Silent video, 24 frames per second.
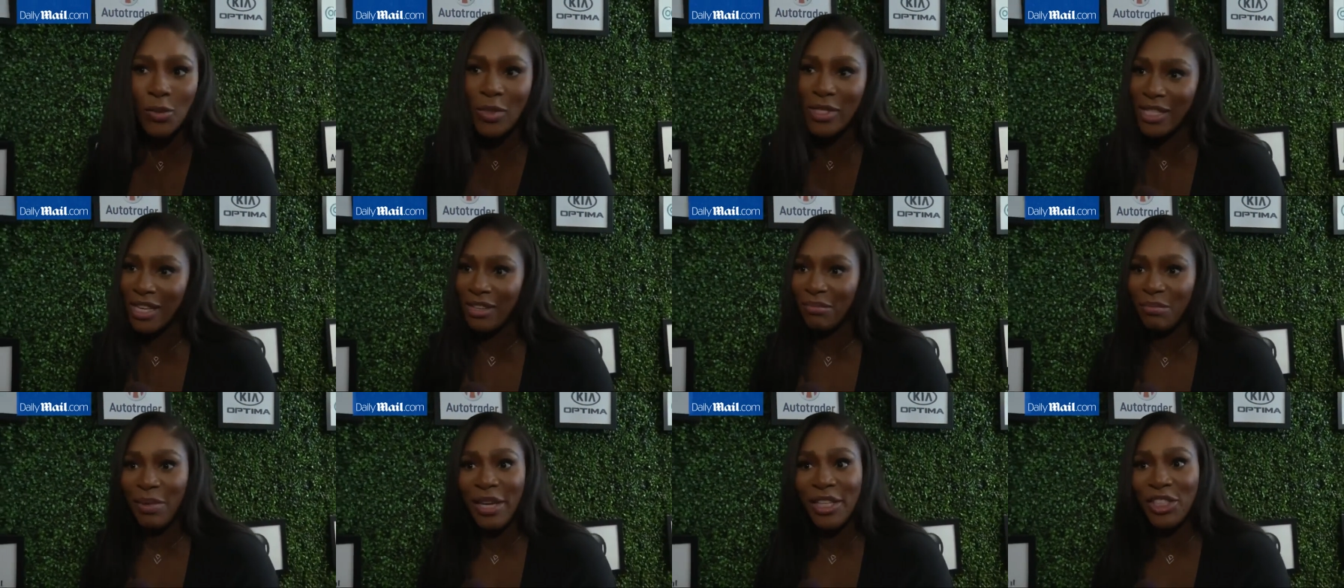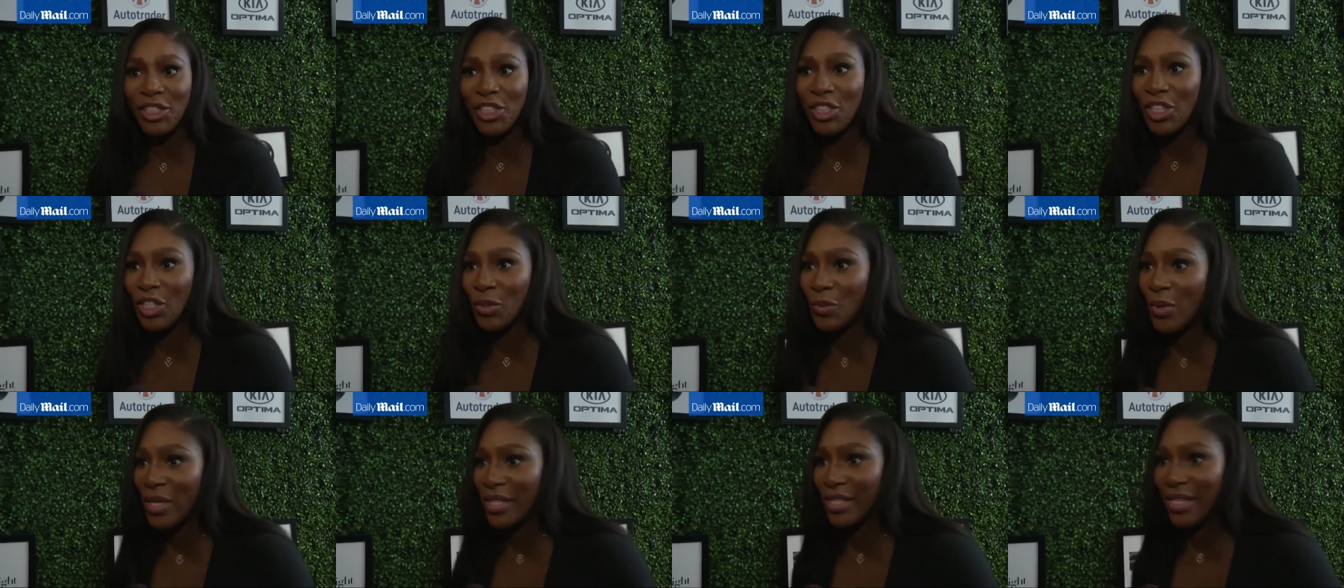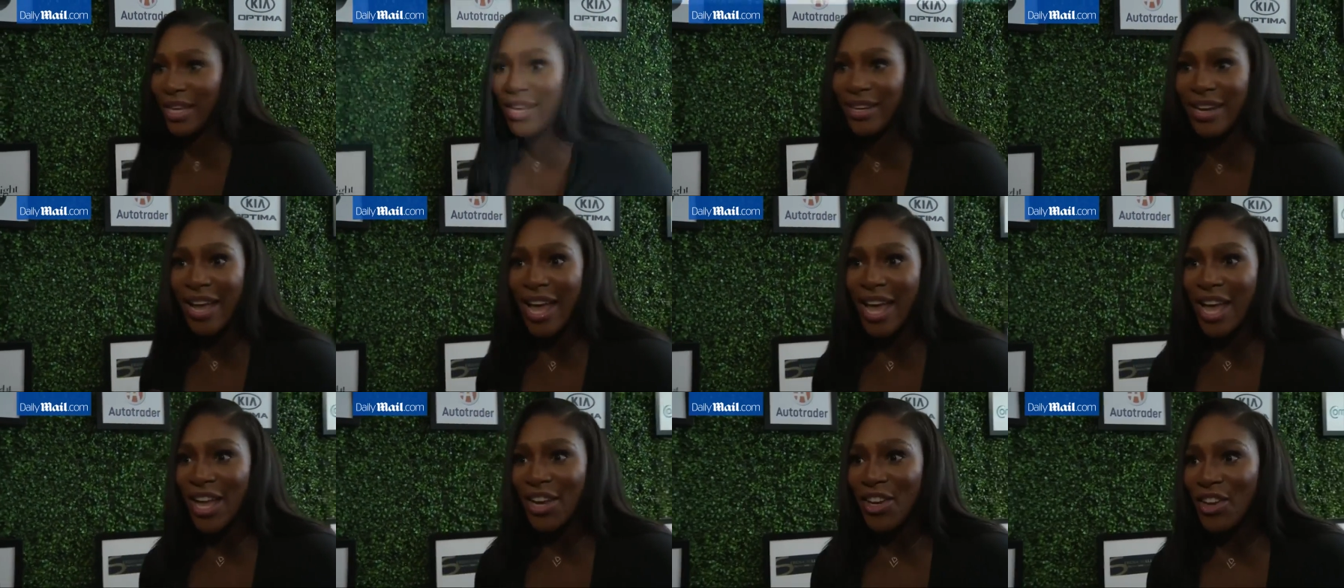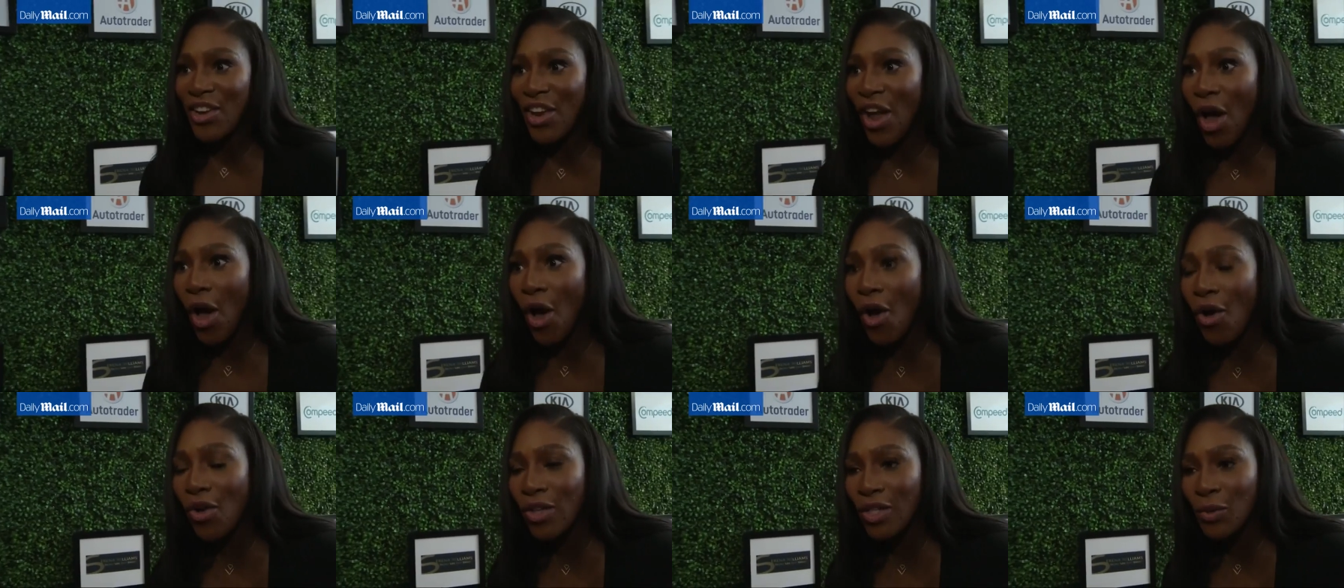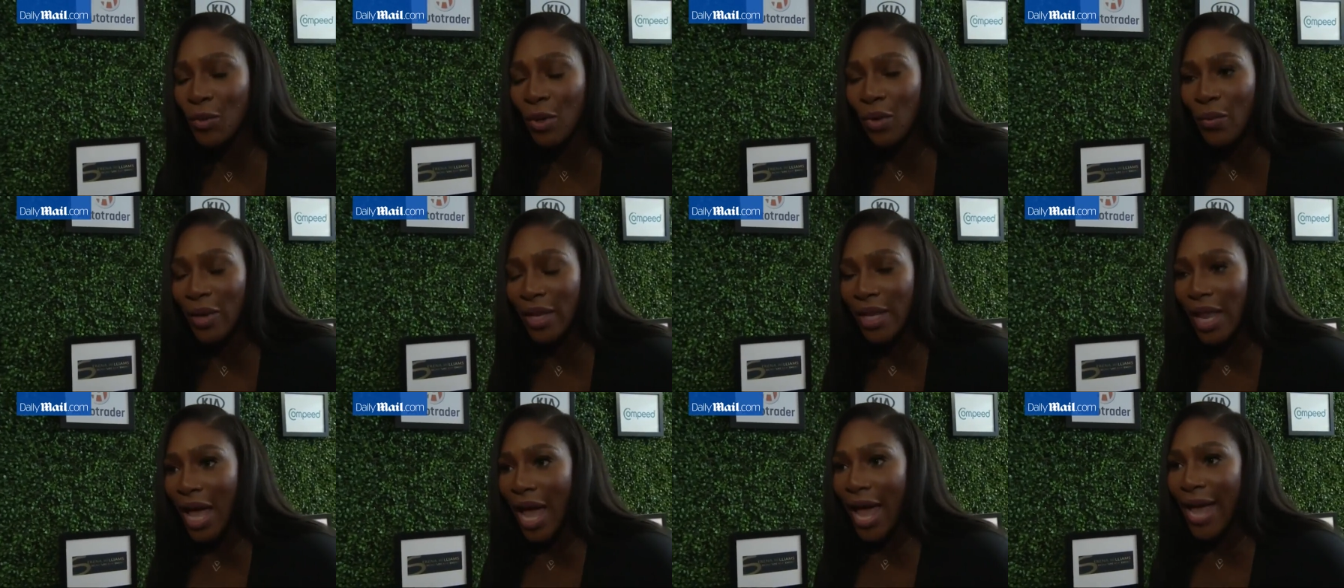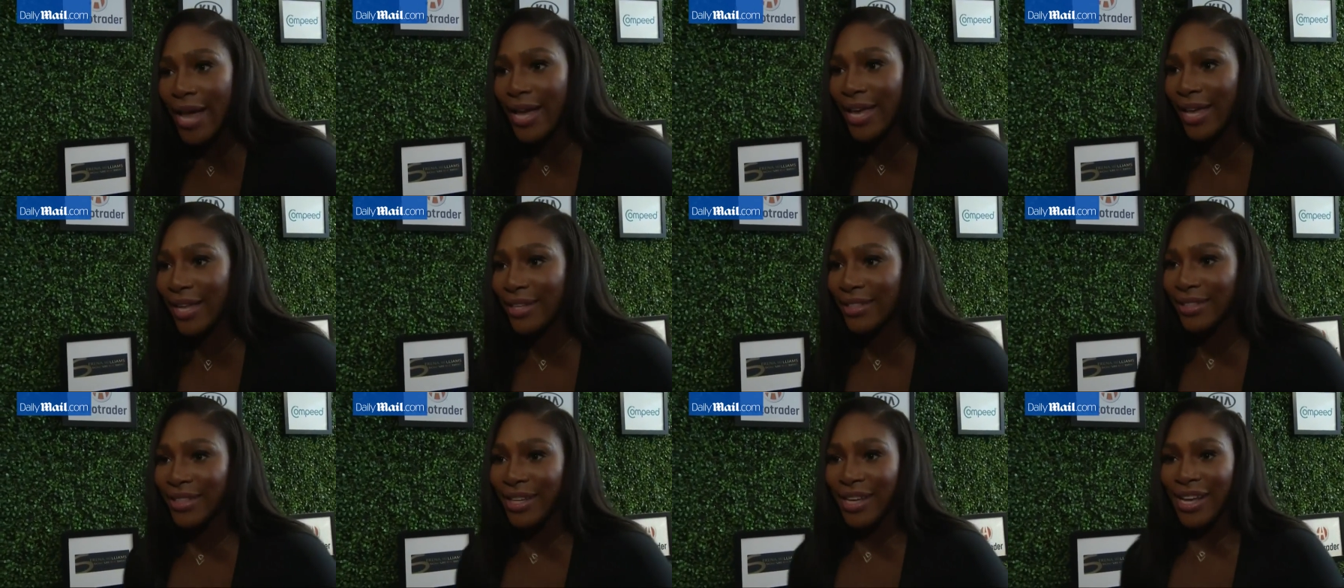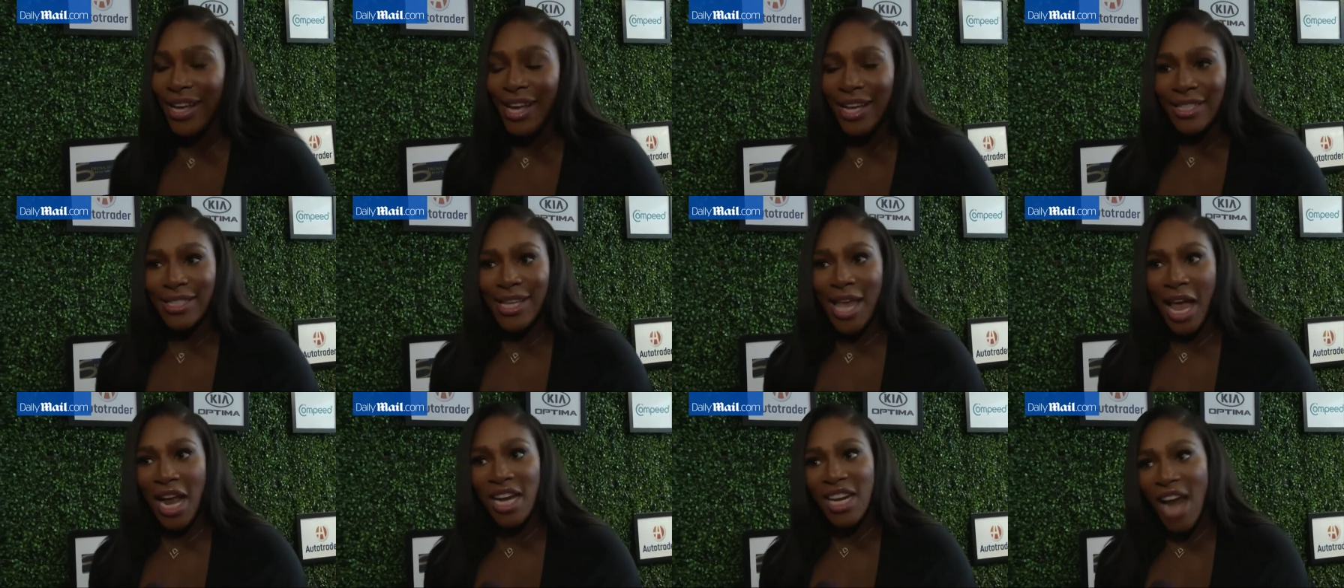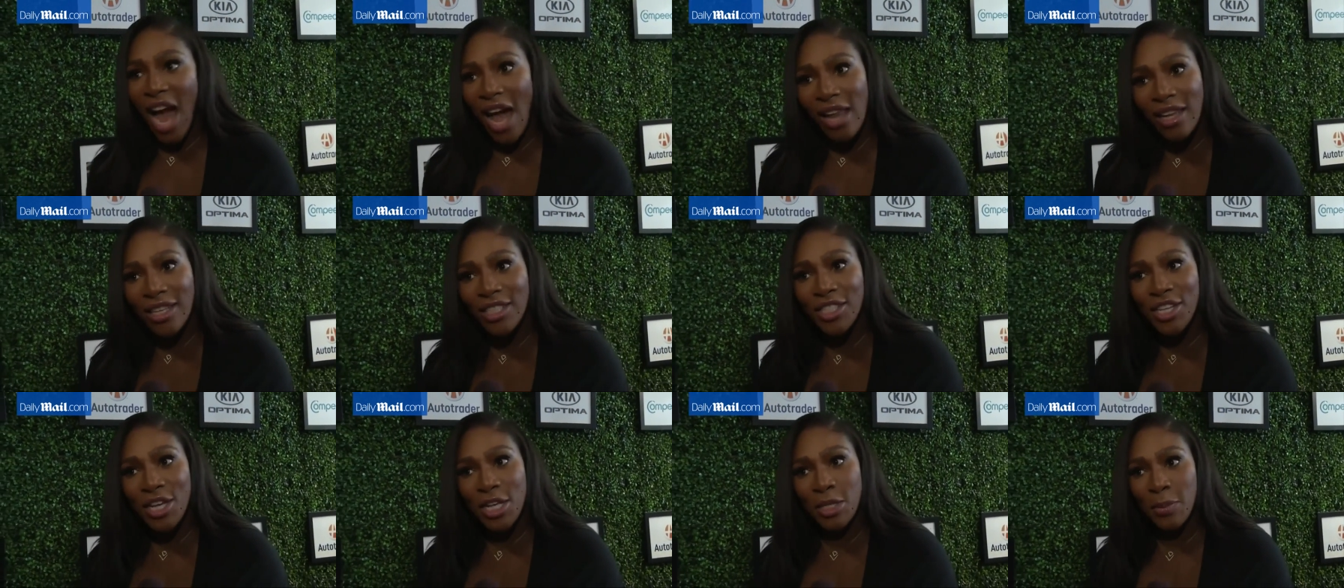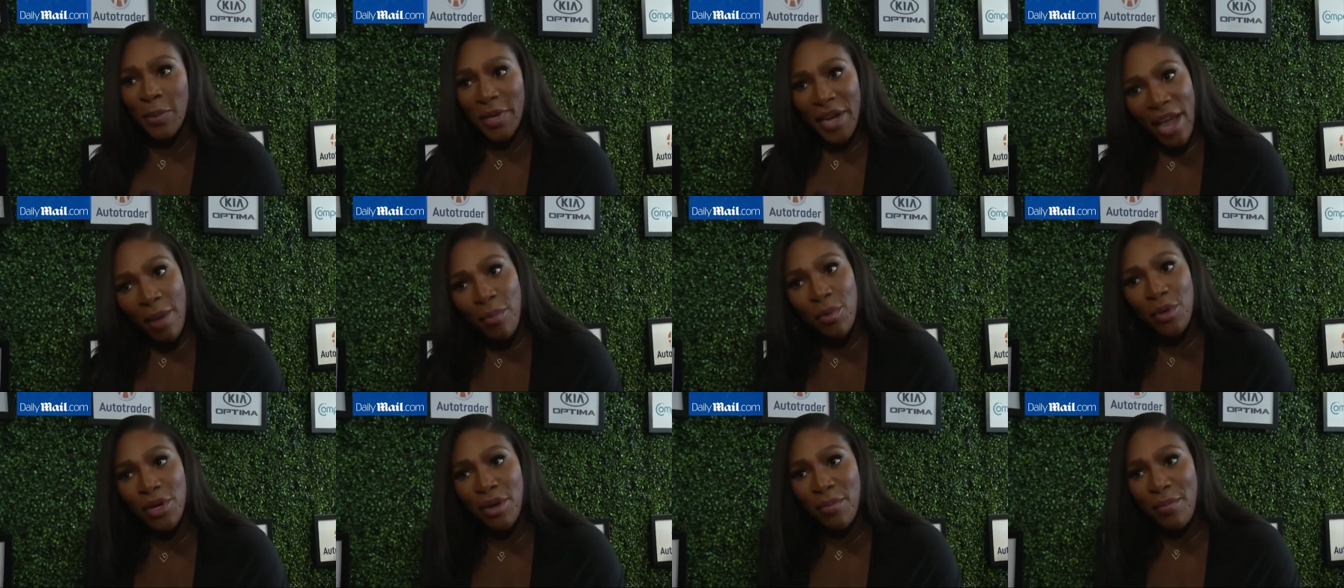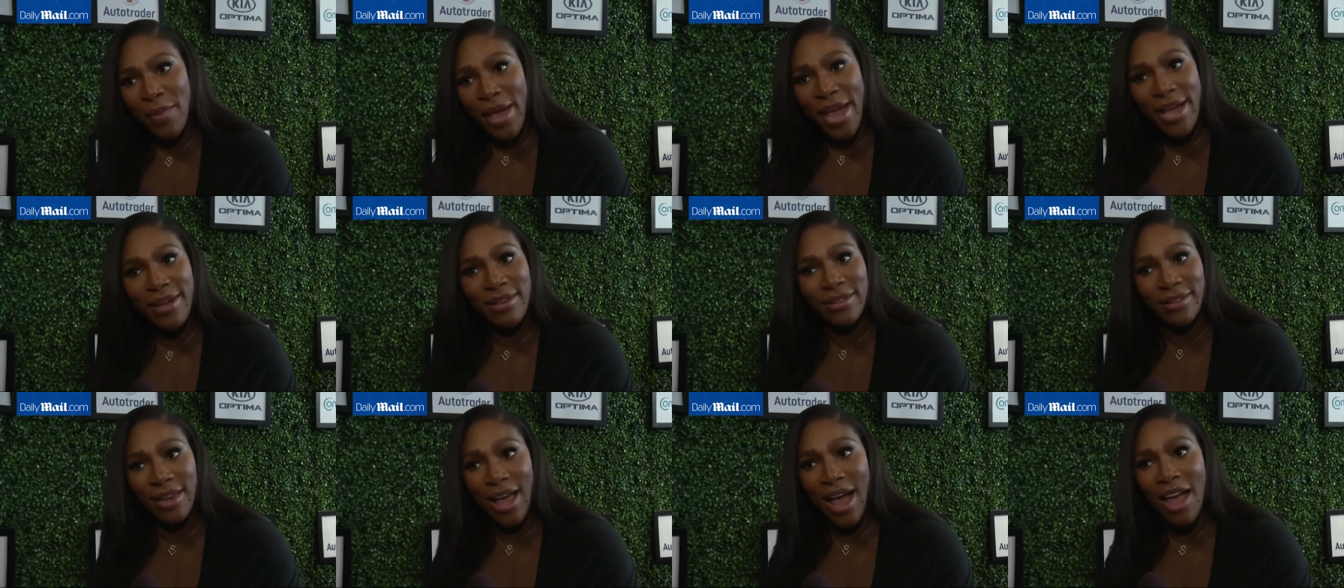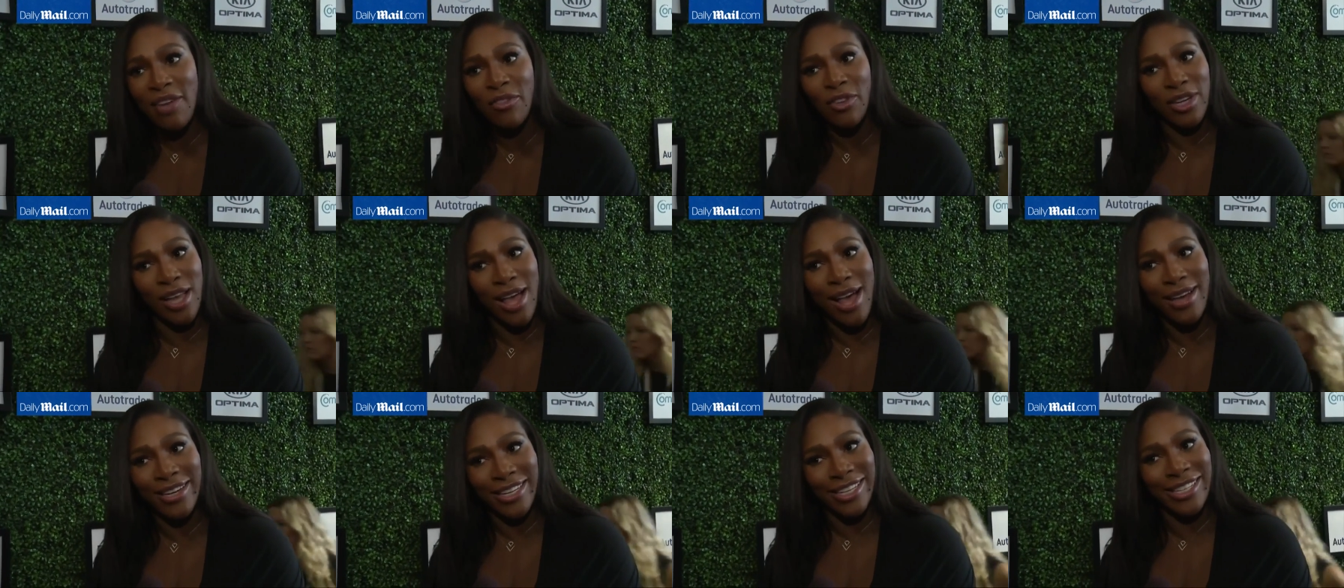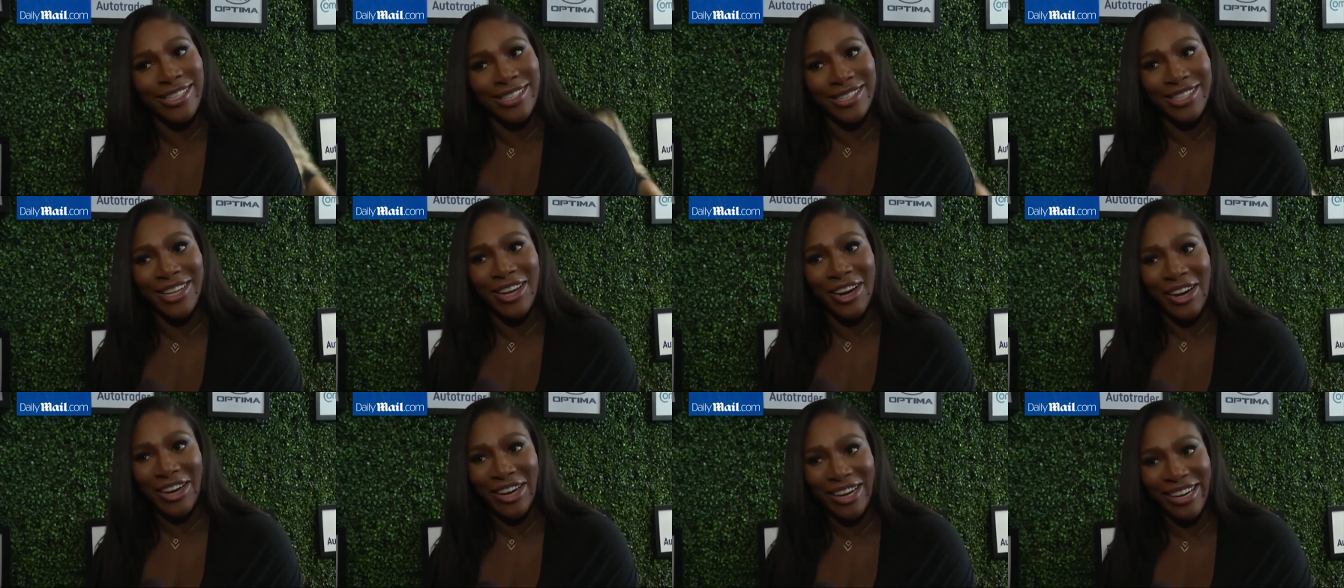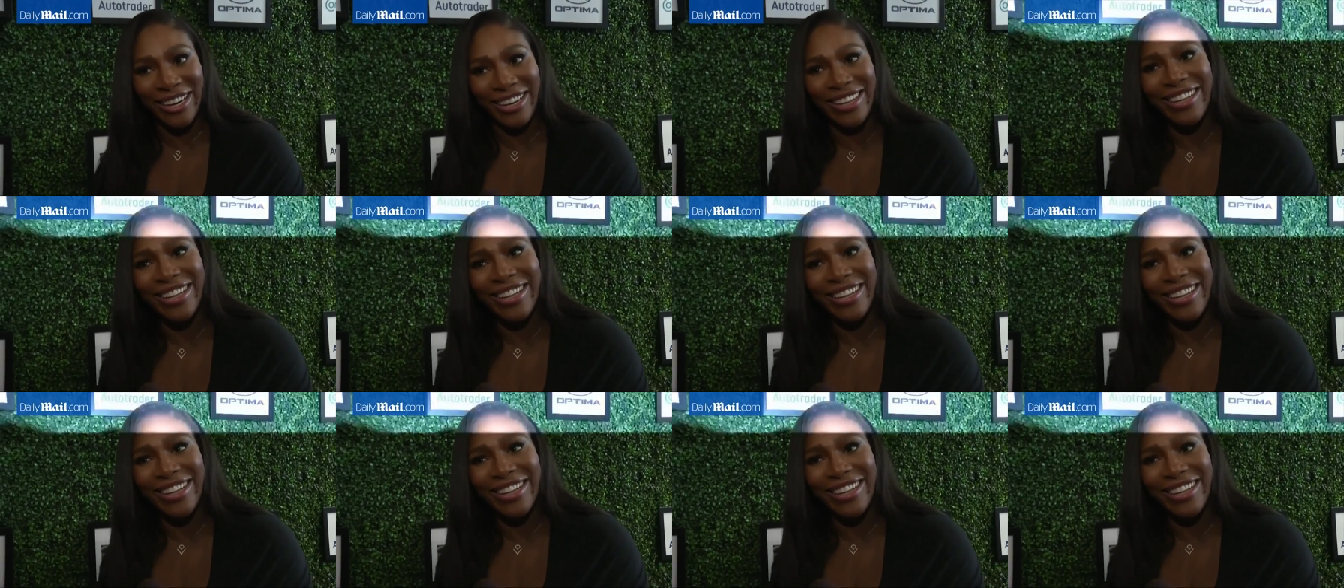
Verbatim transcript: We send pictures, we send notes, what we like, and technology has been able to make life a lot easier.